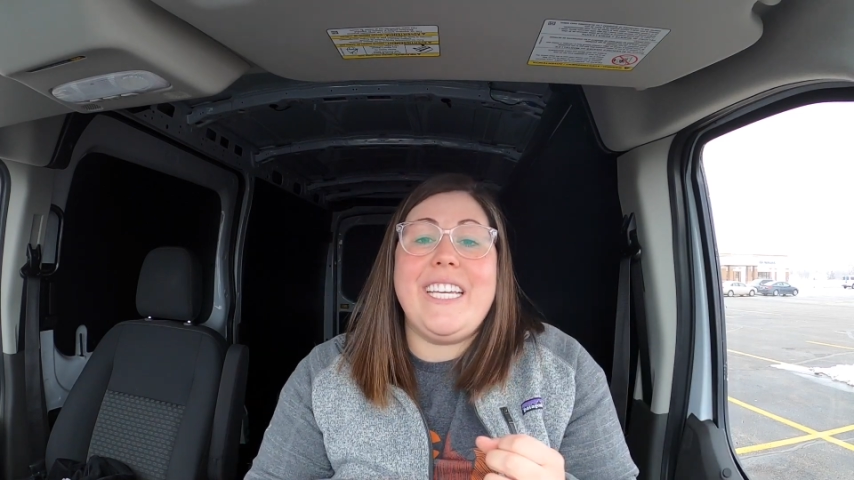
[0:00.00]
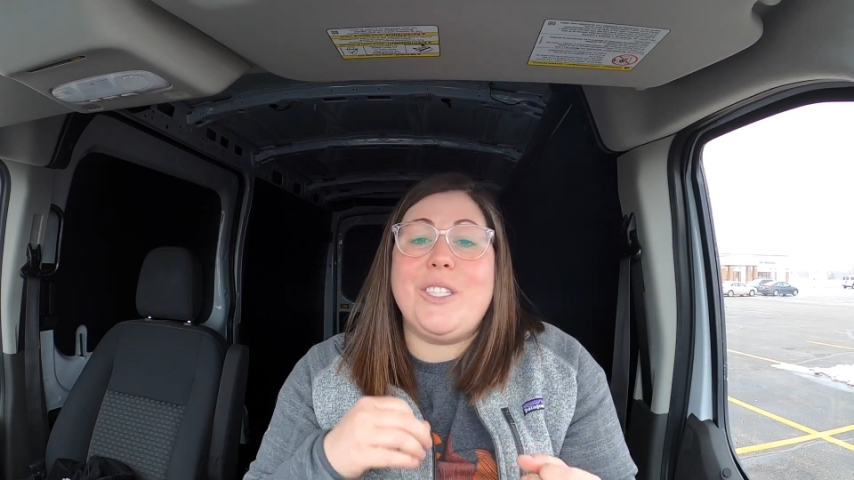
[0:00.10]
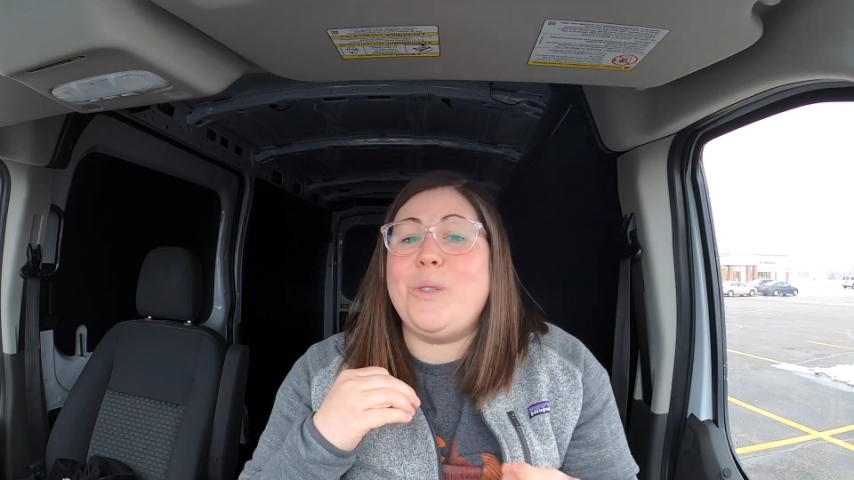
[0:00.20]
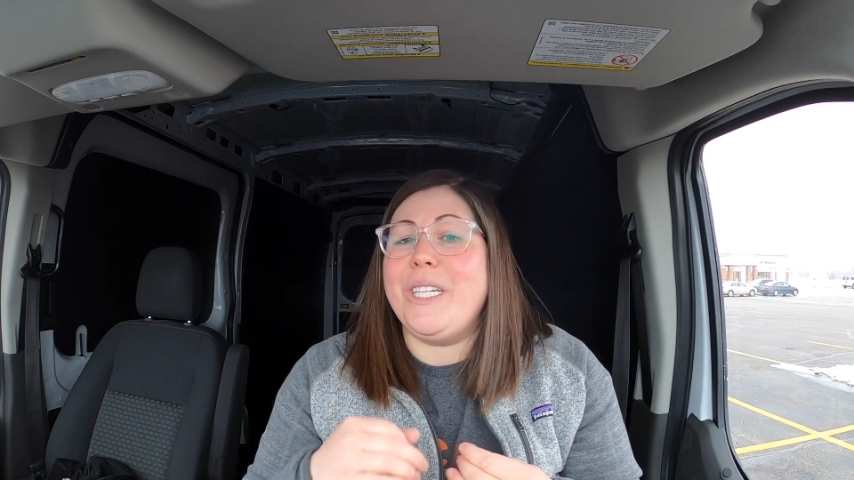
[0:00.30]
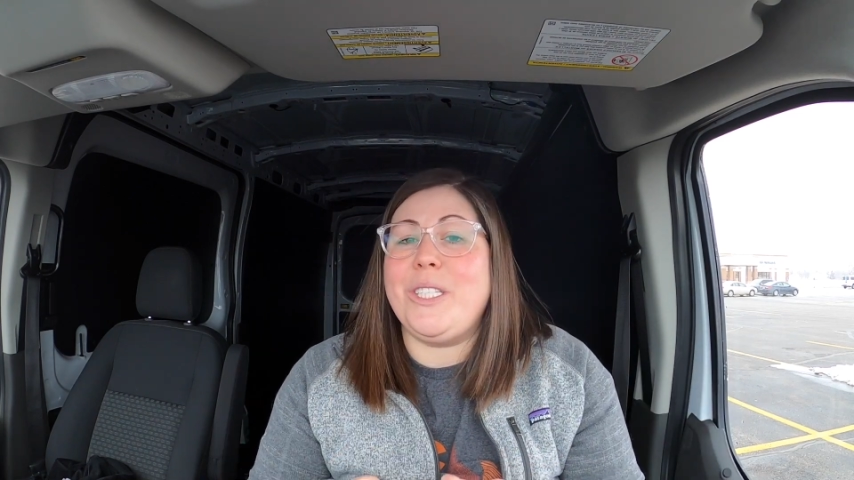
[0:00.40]

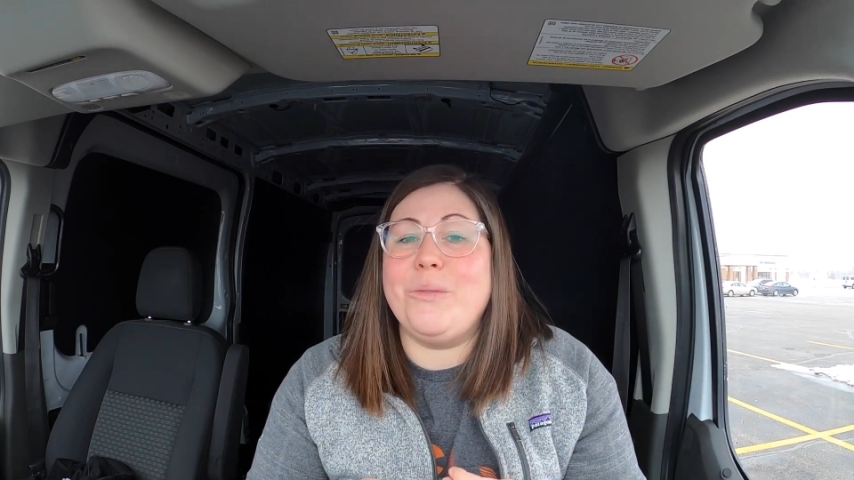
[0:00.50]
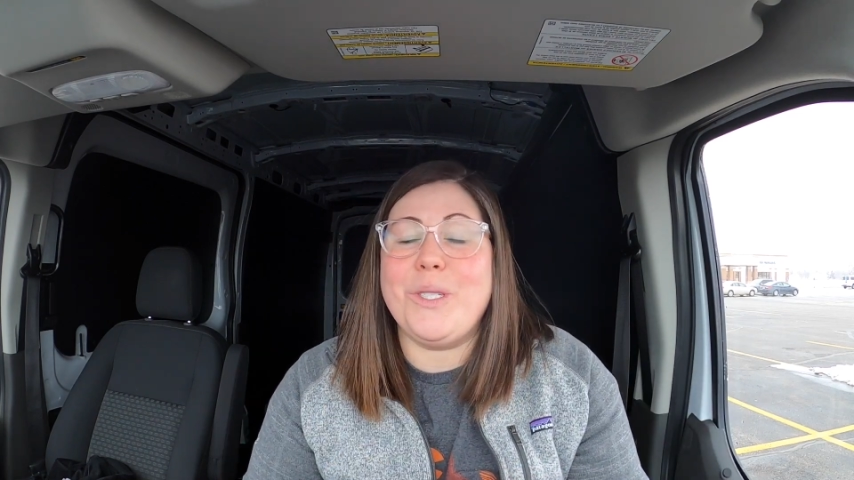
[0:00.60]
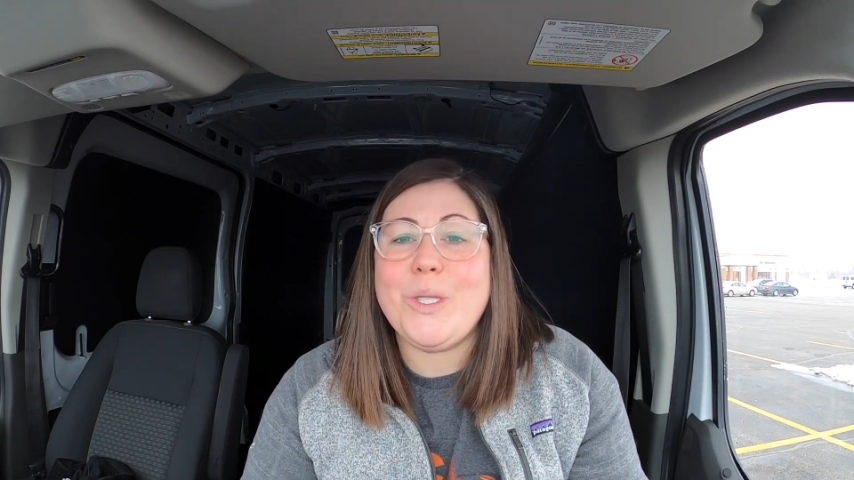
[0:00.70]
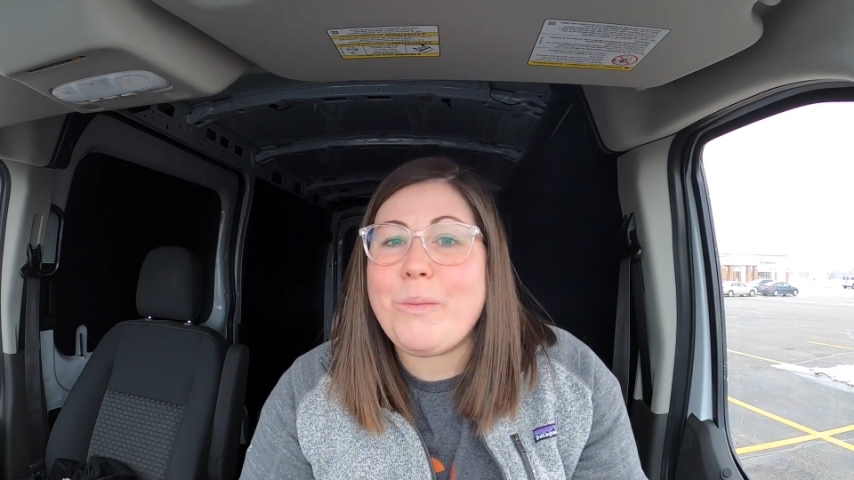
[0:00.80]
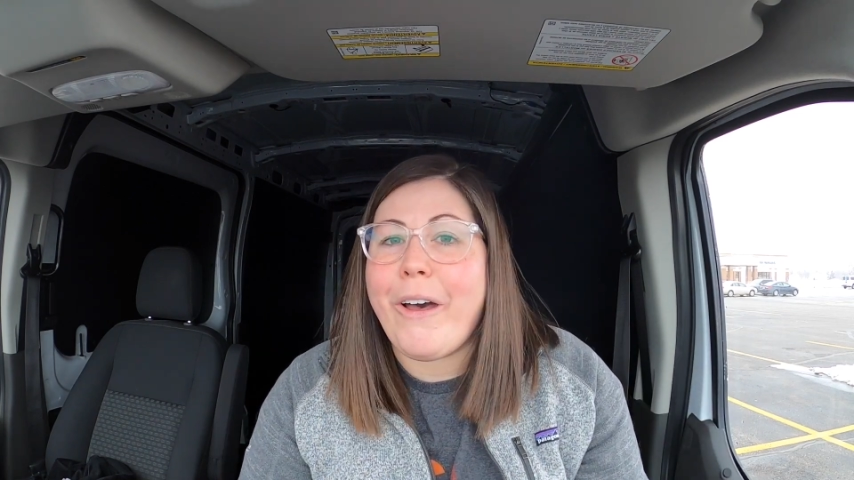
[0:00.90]
it's quick to
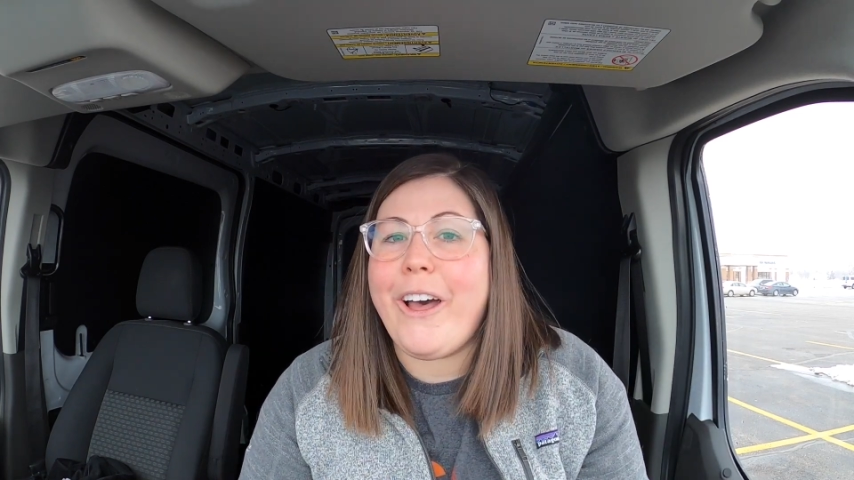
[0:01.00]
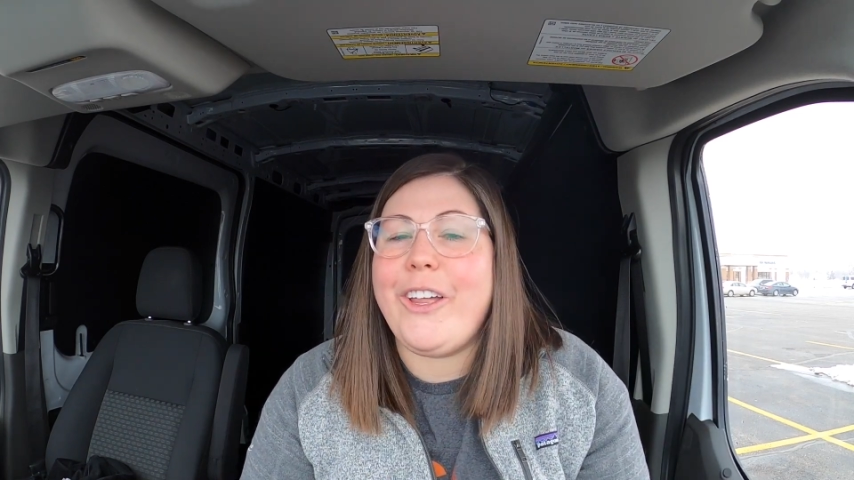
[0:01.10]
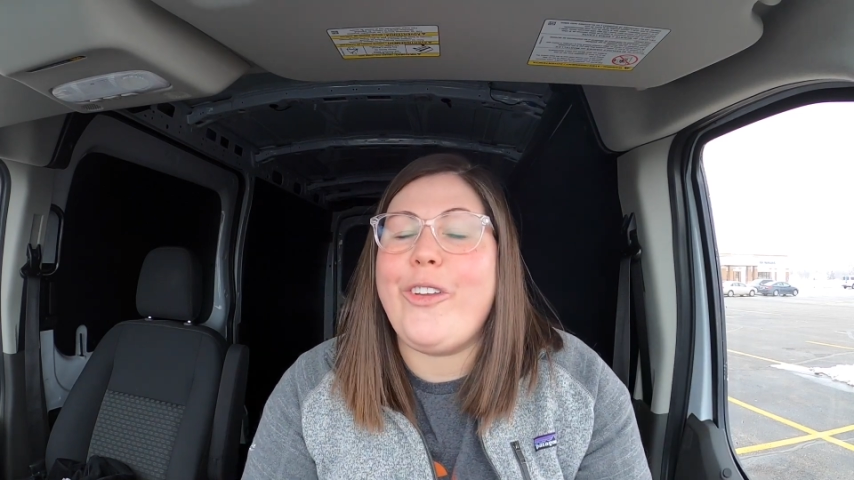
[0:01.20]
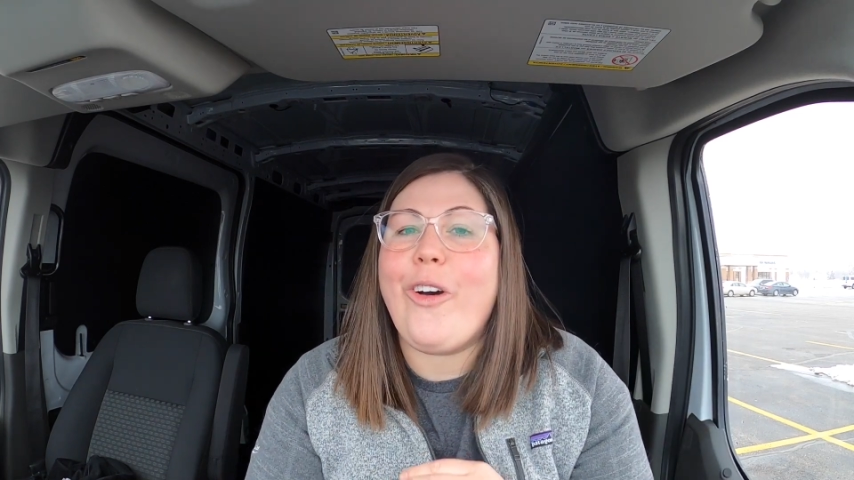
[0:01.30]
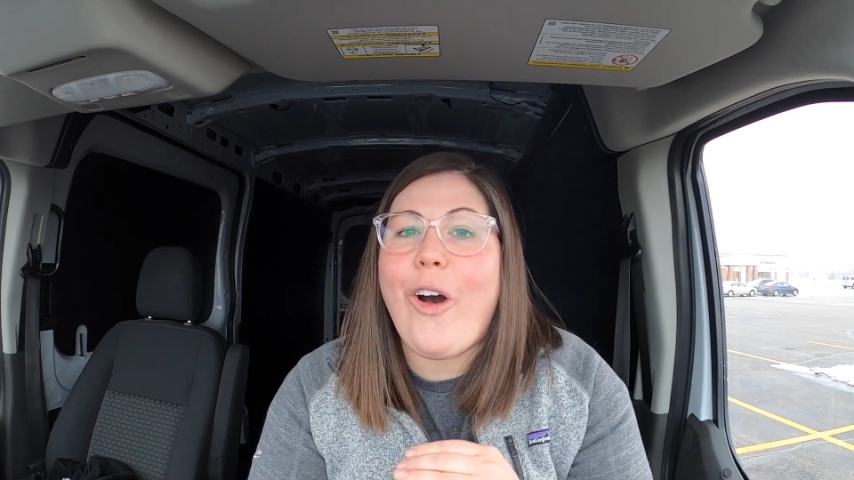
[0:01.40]

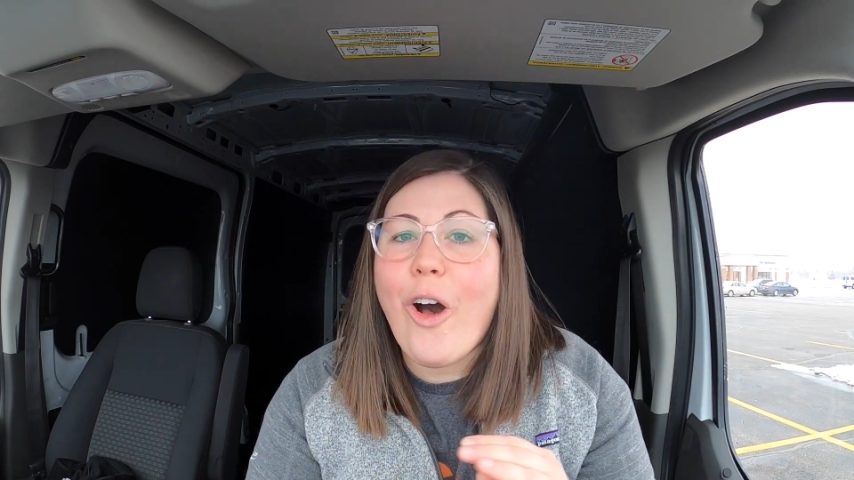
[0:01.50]
respond,